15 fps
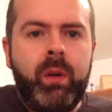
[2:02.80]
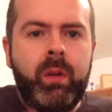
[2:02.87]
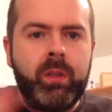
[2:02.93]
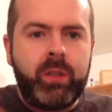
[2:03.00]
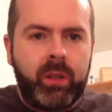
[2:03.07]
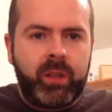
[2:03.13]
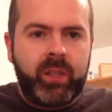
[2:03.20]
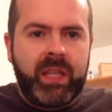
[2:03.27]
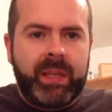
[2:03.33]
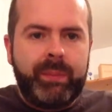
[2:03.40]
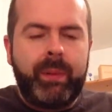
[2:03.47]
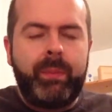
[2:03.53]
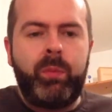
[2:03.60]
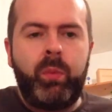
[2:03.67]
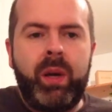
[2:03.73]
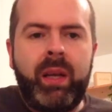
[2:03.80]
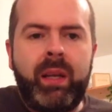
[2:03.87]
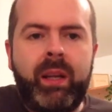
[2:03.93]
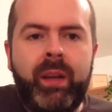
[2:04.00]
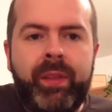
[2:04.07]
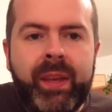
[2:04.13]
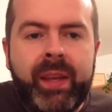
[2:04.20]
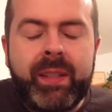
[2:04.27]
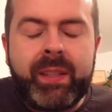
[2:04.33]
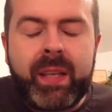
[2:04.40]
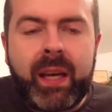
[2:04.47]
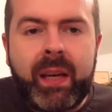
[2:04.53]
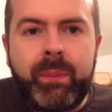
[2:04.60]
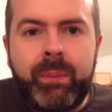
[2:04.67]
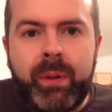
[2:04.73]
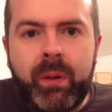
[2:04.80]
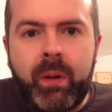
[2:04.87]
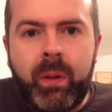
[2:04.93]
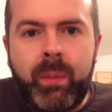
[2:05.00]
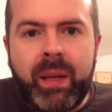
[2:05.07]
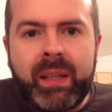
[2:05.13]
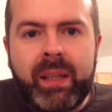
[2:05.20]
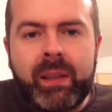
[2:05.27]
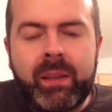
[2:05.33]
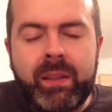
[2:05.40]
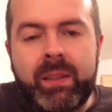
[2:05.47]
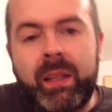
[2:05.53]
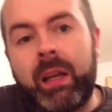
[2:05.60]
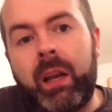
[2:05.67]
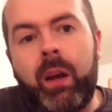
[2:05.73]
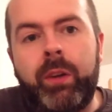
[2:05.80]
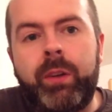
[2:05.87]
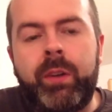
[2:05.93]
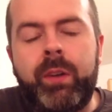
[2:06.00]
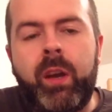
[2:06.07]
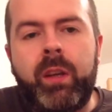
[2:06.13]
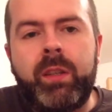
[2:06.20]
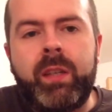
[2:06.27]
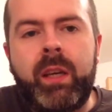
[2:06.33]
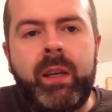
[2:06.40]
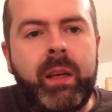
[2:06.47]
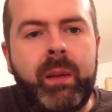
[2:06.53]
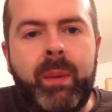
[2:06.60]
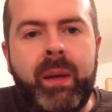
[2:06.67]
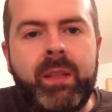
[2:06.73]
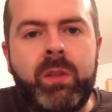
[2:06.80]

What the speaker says: Starting to shape up well on the inside, but all my gear still out on the outside in a mess.